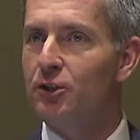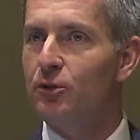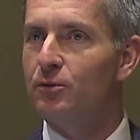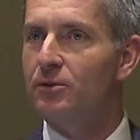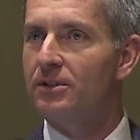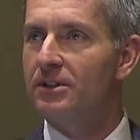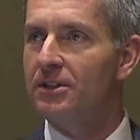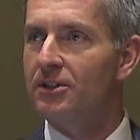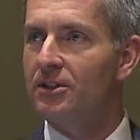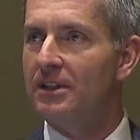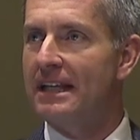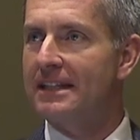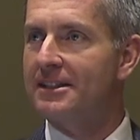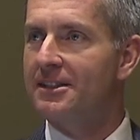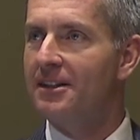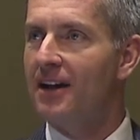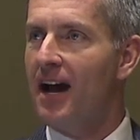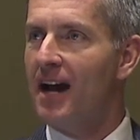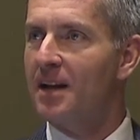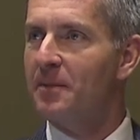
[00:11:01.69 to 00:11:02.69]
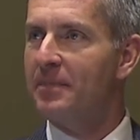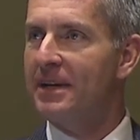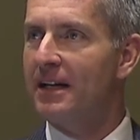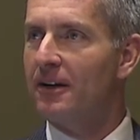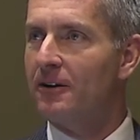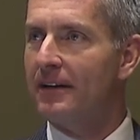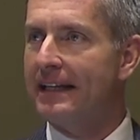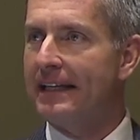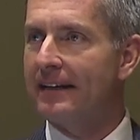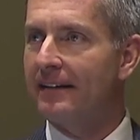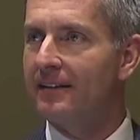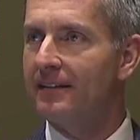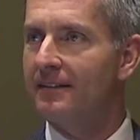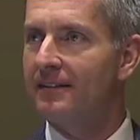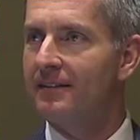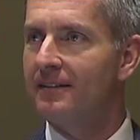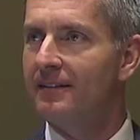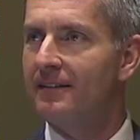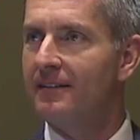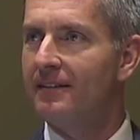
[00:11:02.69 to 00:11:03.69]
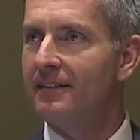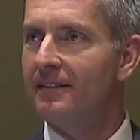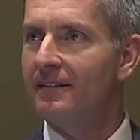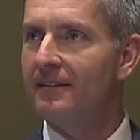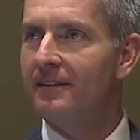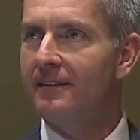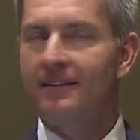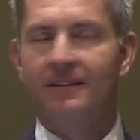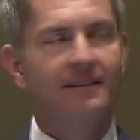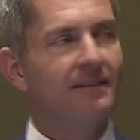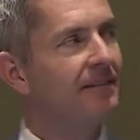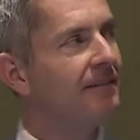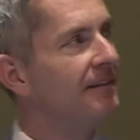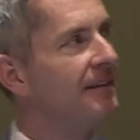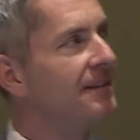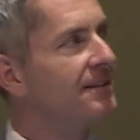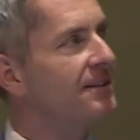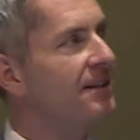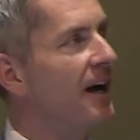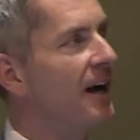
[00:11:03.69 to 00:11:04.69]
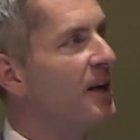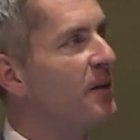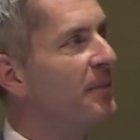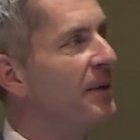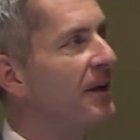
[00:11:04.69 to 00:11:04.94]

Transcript: you, did you, it's not a period. It's not a